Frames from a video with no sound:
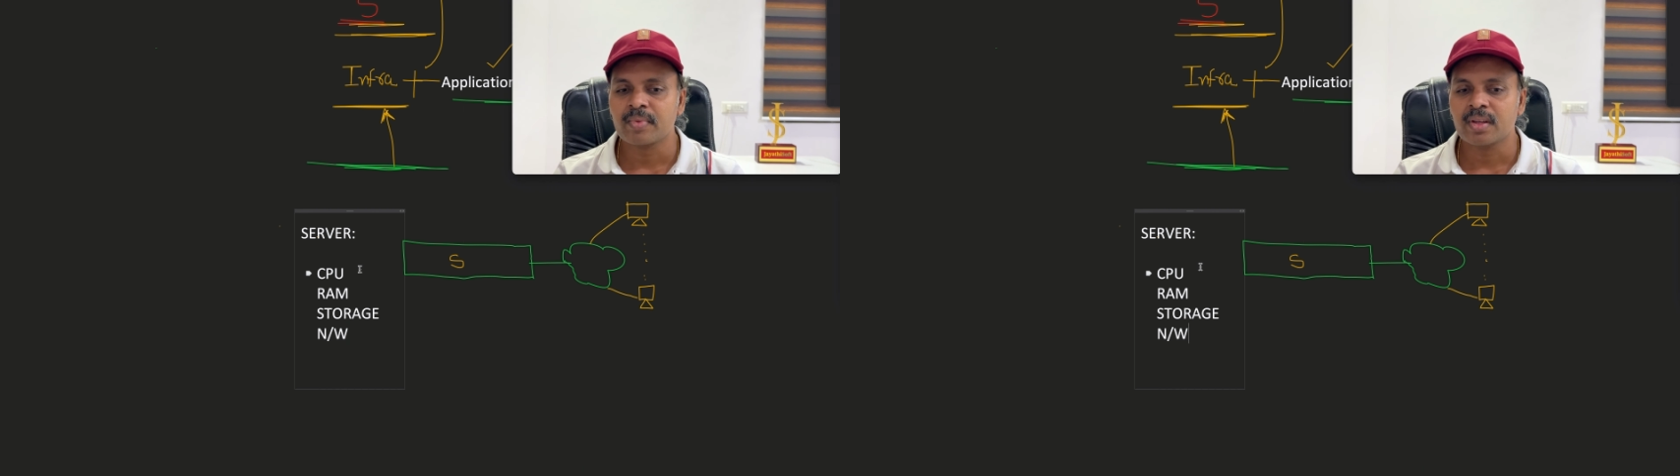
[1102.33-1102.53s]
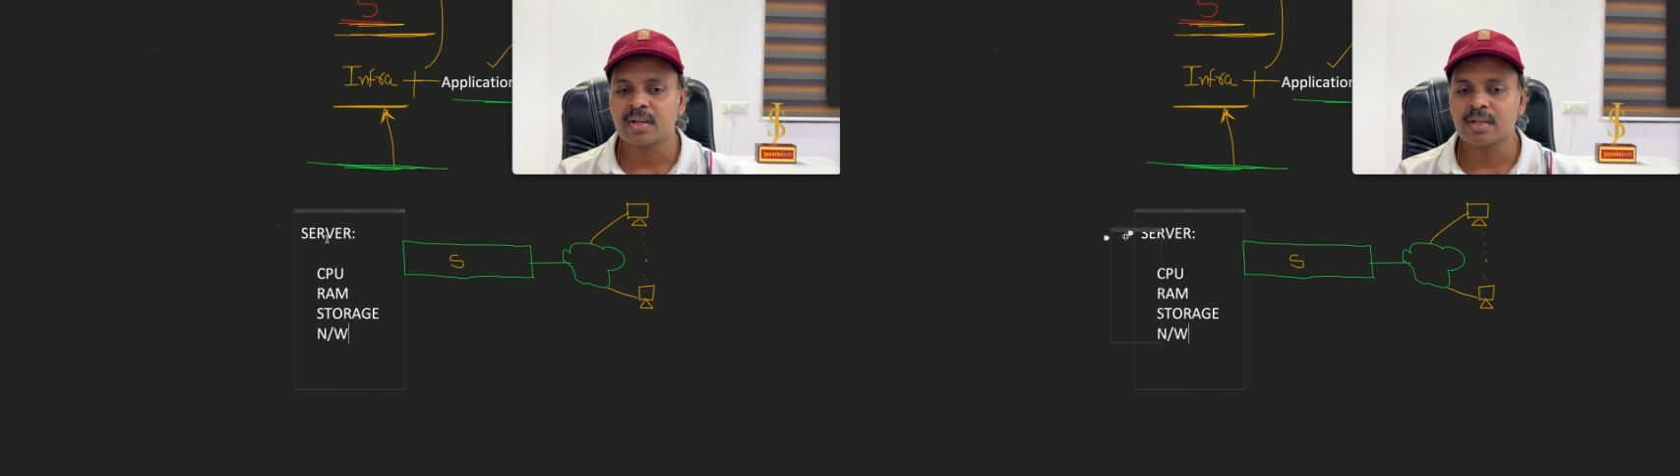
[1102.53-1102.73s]

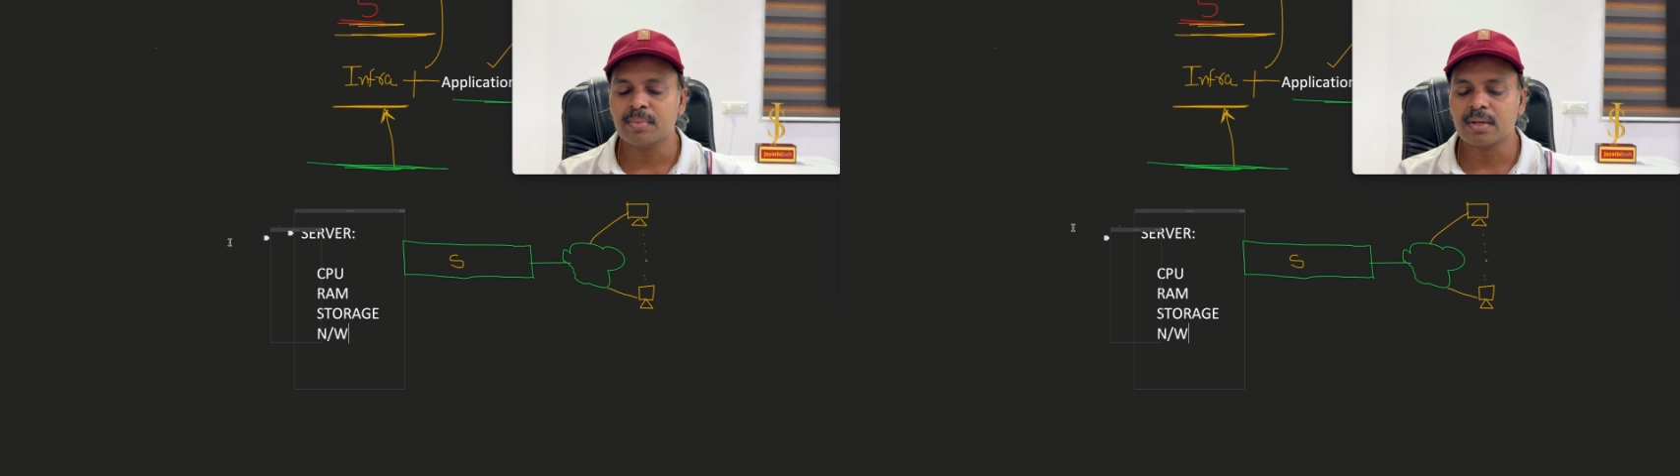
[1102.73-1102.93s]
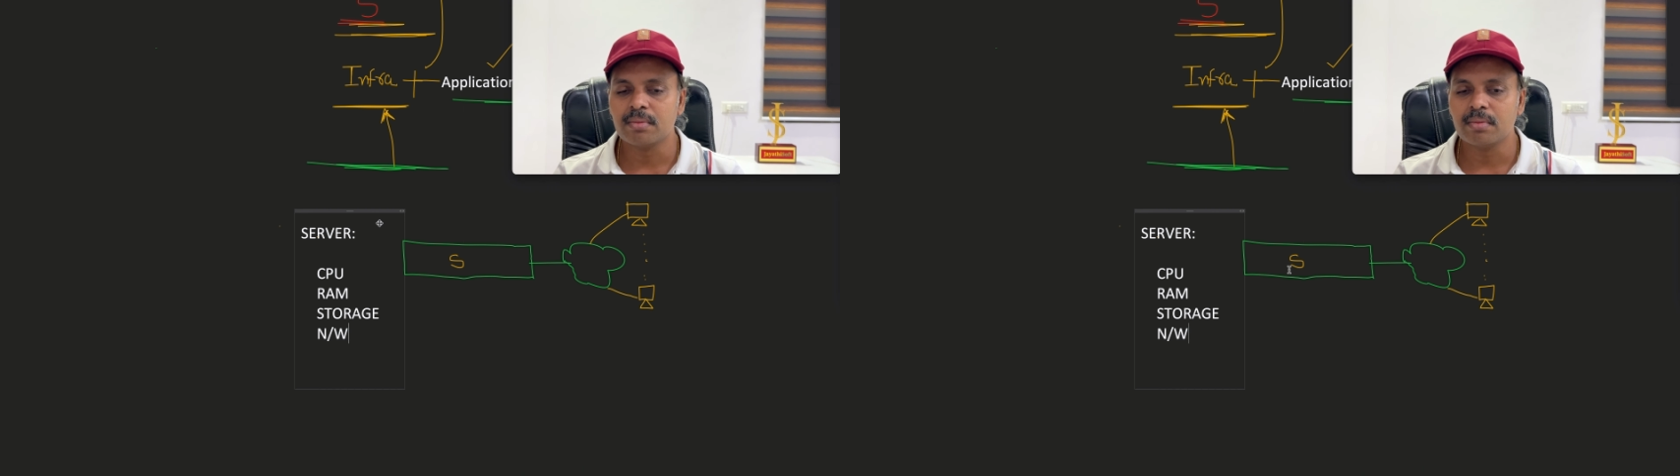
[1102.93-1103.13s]
right?
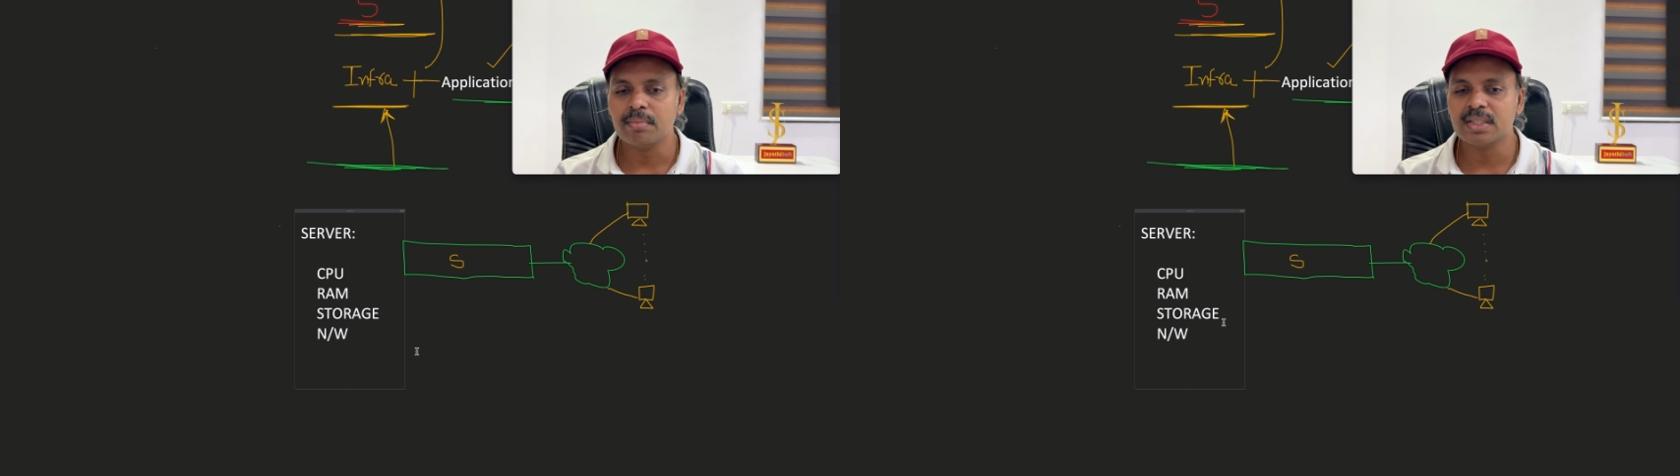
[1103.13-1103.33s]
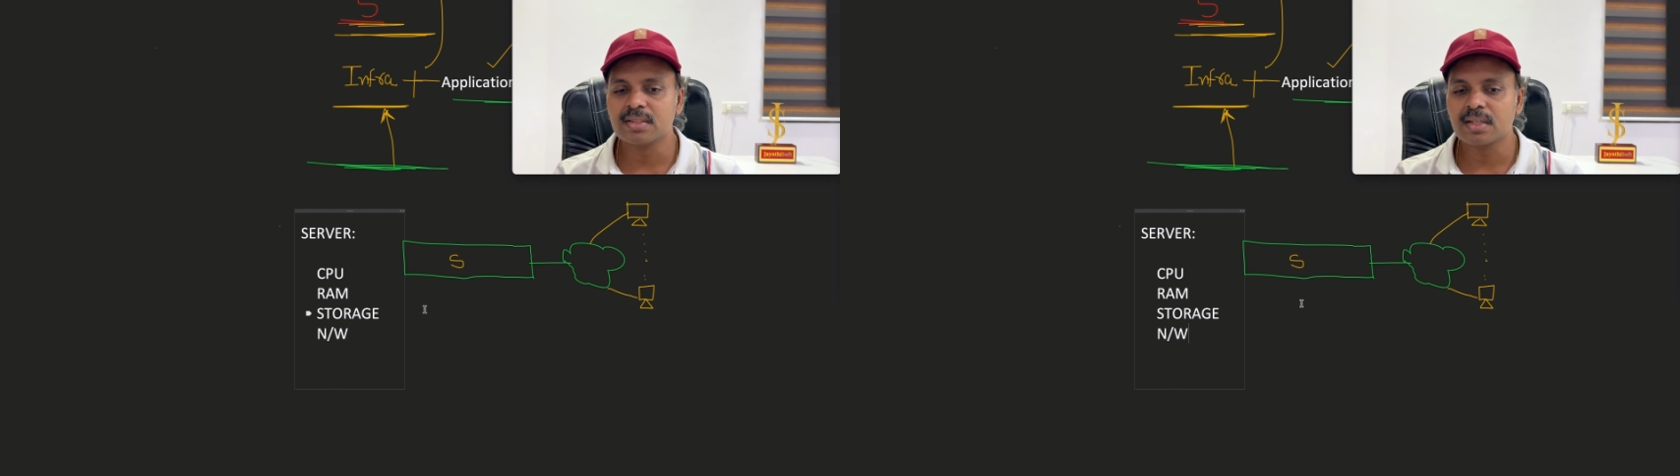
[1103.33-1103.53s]
But
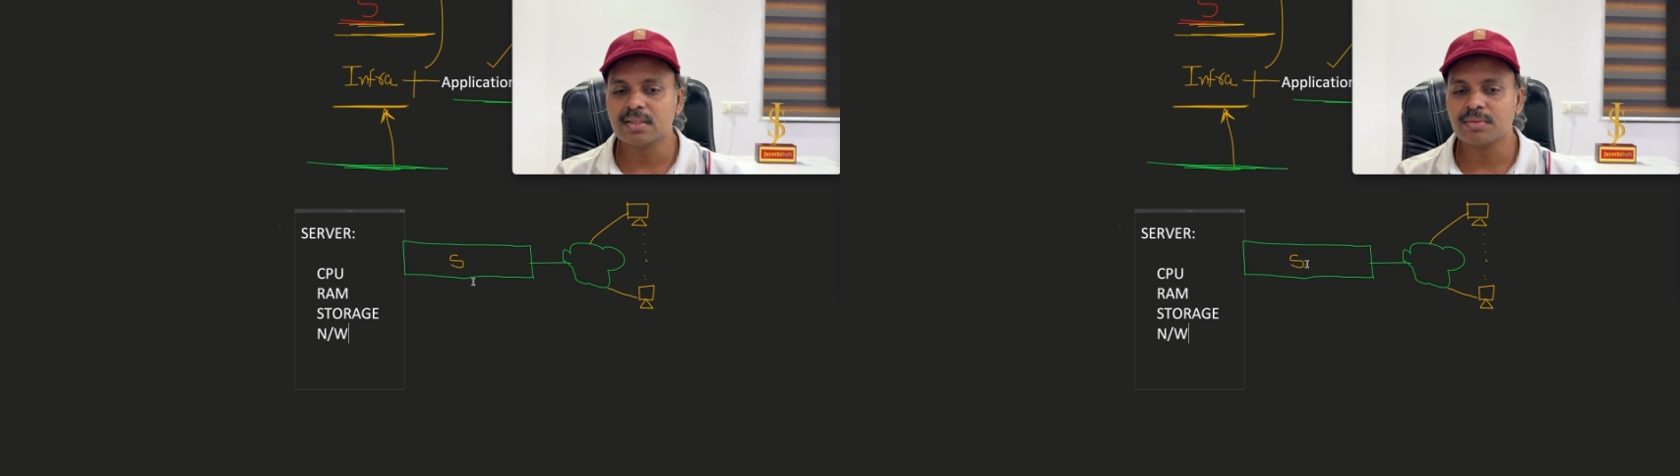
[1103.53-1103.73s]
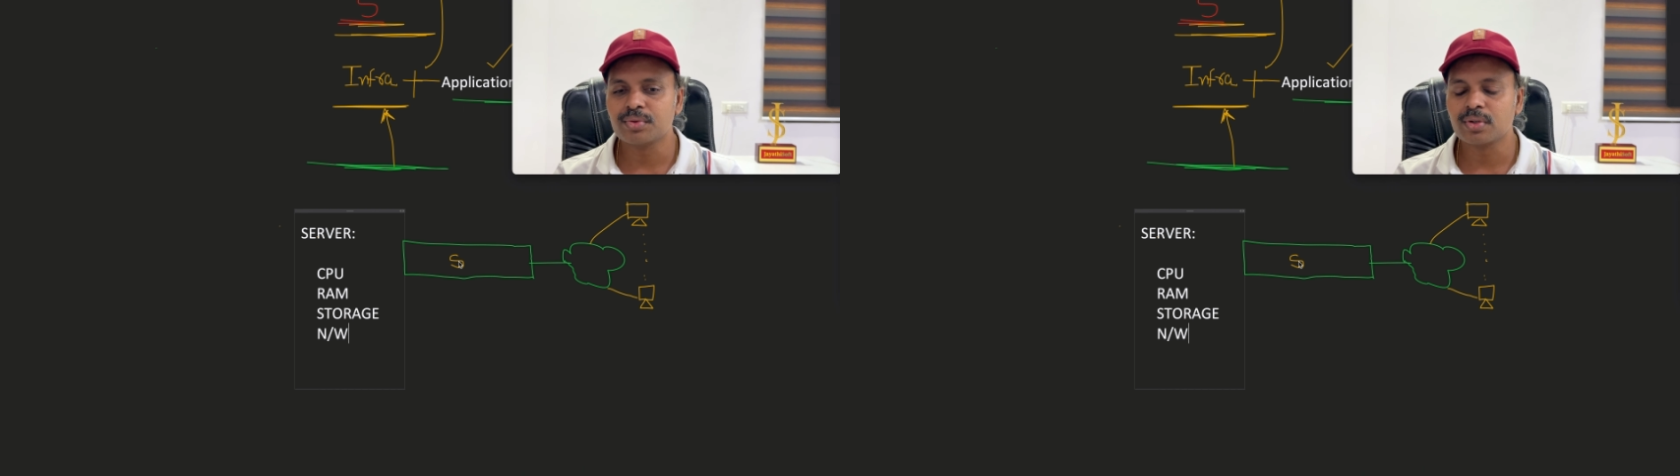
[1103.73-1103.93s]
majorly
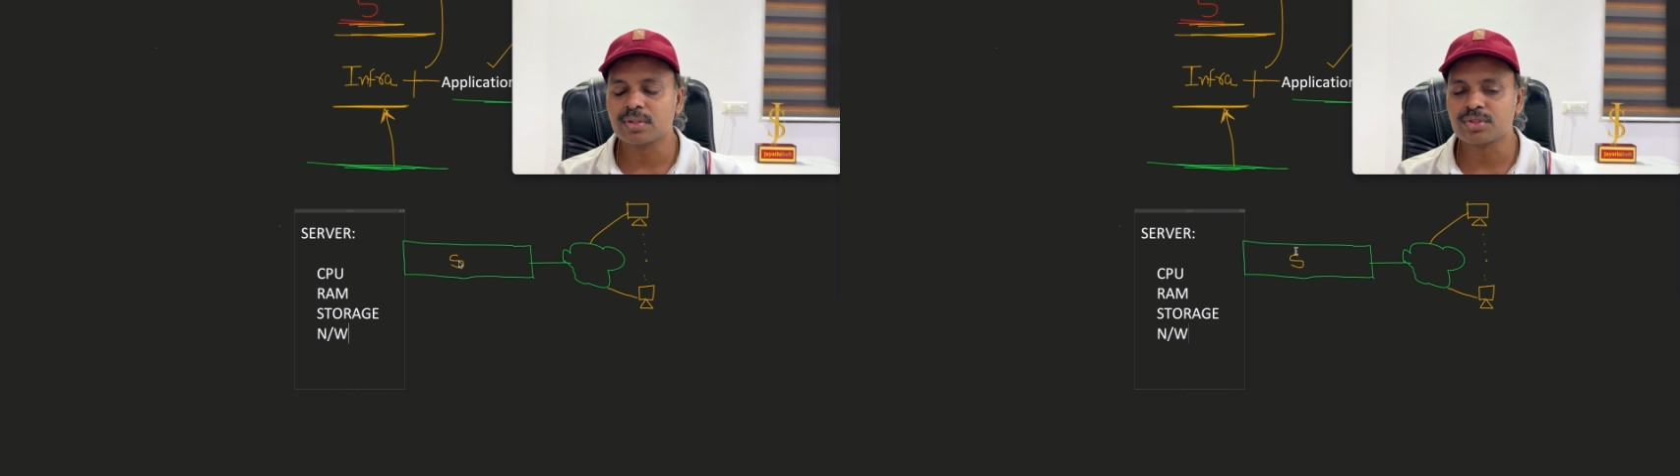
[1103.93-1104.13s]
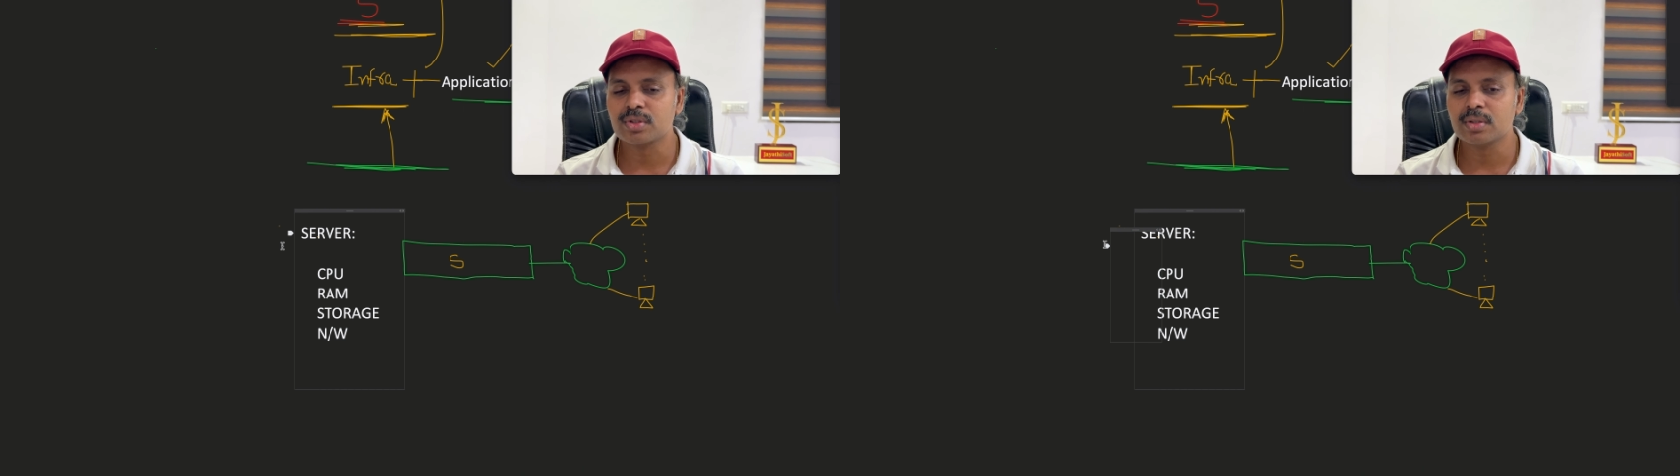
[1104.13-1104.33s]
the
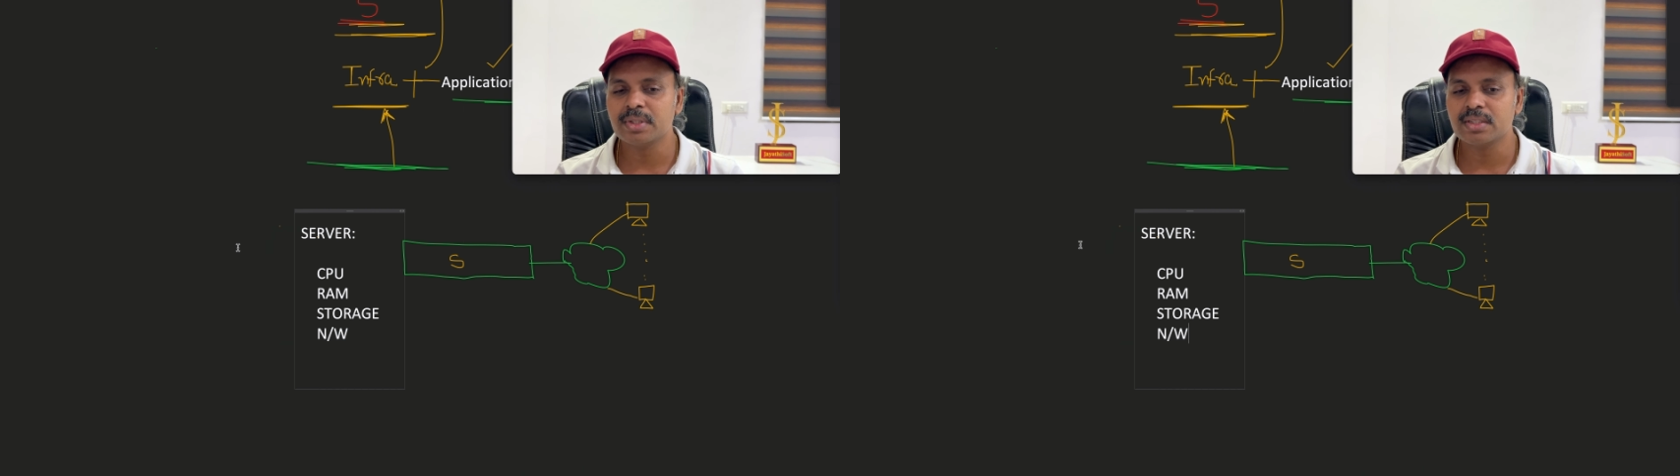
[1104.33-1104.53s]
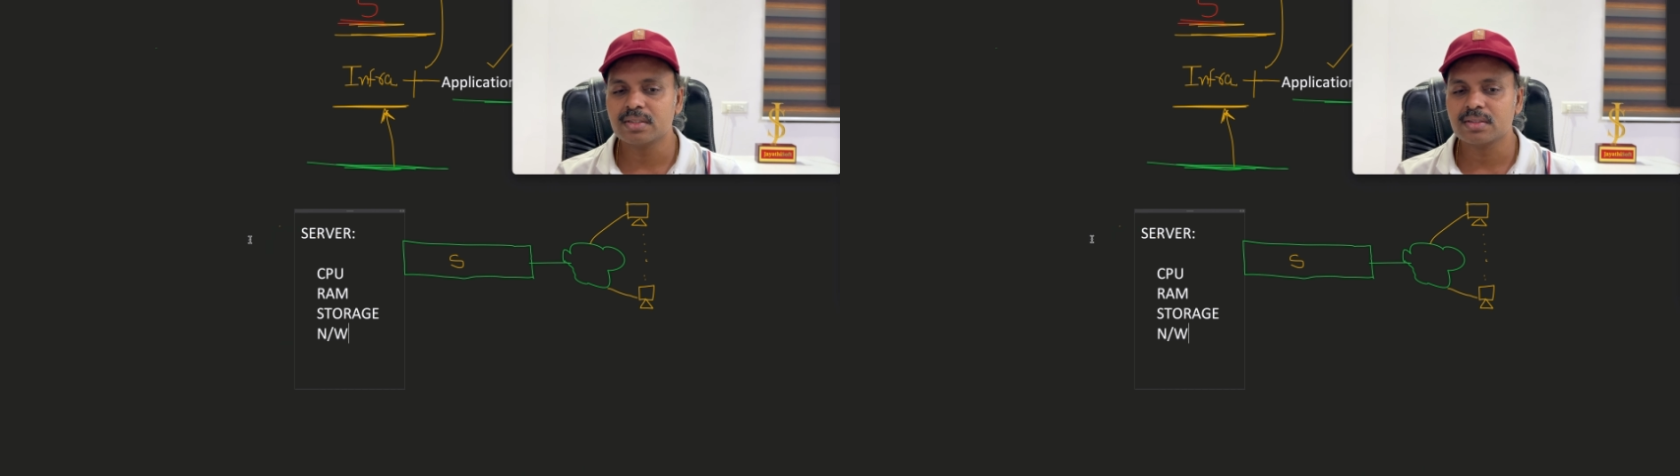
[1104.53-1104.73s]
focus should
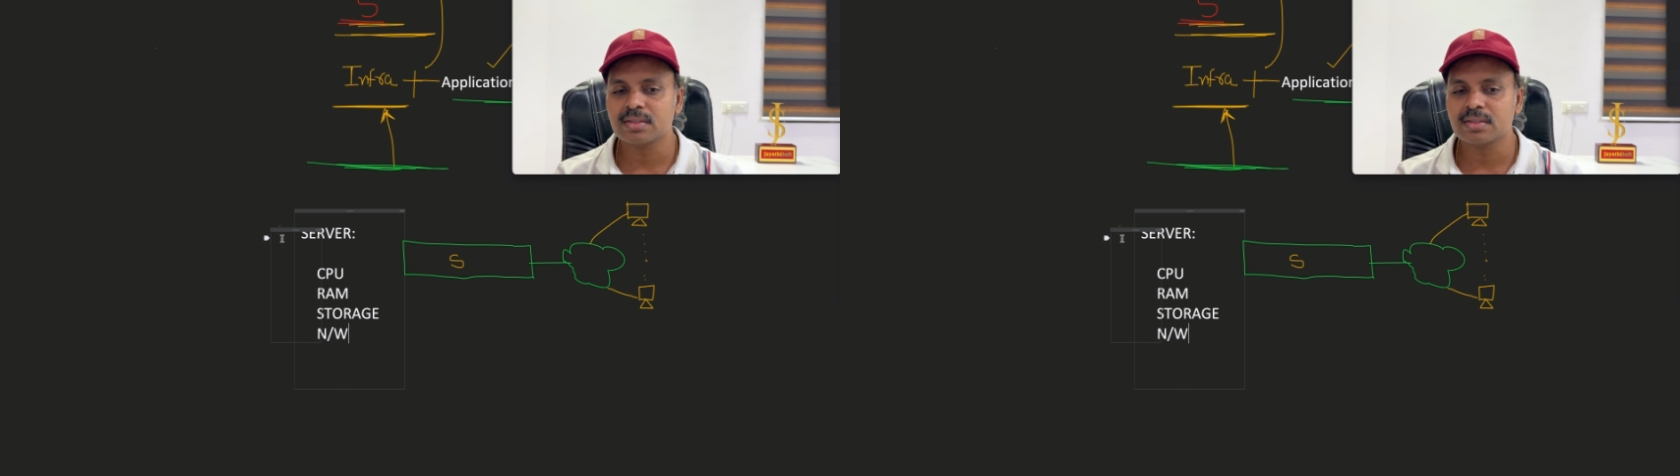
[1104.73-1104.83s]
be